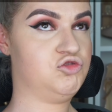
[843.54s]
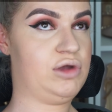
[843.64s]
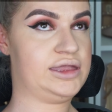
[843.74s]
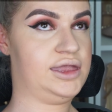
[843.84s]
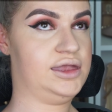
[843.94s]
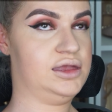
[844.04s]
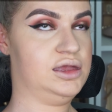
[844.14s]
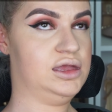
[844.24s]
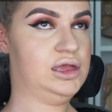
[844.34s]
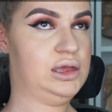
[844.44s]
drag it
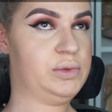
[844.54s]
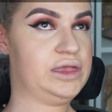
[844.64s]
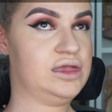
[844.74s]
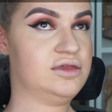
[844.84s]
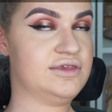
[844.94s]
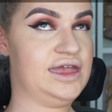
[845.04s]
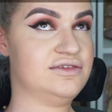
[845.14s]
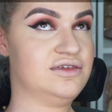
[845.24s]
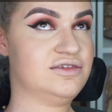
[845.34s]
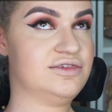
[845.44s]
because
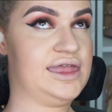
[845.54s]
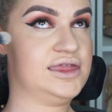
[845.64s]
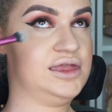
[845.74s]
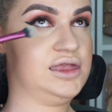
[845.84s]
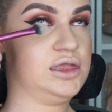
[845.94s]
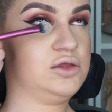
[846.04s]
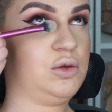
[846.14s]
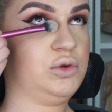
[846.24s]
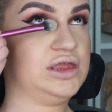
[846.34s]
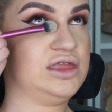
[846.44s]
as it's setting it, you
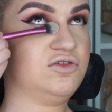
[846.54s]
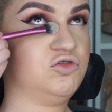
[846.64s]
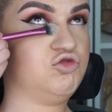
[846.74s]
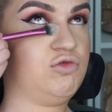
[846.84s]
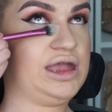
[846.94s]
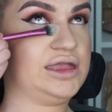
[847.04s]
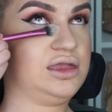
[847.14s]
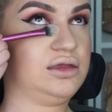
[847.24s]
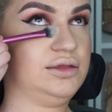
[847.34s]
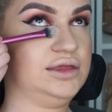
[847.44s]
don't want it to
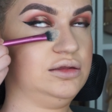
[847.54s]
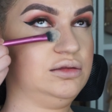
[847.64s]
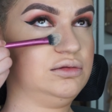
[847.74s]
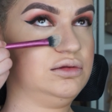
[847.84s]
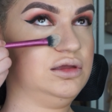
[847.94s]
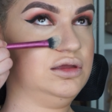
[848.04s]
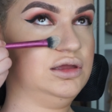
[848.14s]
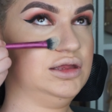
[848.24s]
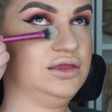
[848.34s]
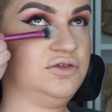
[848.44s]
drag little
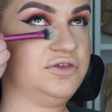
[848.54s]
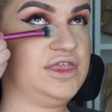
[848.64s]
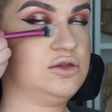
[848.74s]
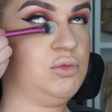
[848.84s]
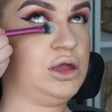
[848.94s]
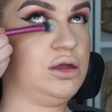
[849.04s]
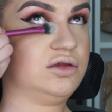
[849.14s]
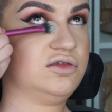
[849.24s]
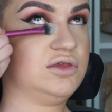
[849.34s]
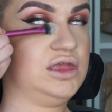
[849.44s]
skid
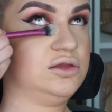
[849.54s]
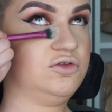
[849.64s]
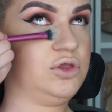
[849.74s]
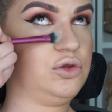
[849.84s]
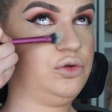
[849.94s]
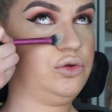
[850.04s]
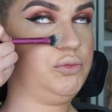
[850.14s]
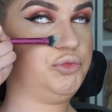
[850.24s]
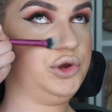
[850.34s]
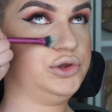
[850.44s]
marks into
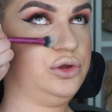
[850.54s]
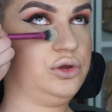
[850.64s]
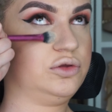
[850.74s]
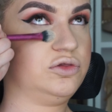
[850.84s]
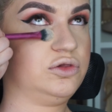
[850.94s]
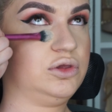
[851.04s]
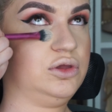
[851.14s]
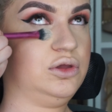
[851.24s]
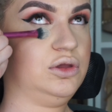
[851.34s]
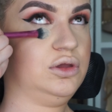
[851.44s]
your product.
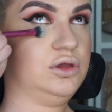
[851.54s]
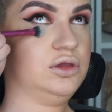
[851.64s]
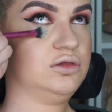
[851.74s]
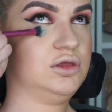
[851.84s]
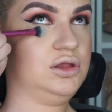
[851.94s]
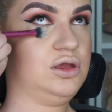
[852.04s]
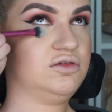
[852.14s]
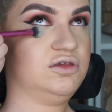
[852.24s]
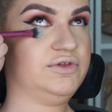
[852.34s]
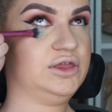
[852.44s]
So
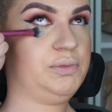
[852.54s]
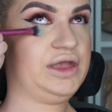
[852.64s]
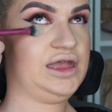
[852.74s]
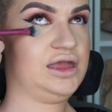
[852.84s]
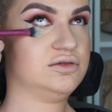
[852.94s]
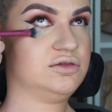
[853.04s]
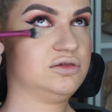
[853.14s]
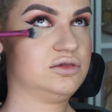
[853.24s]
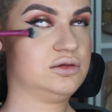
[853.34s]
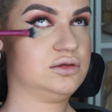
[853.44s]
lots of little
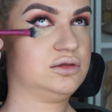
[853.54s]
pats.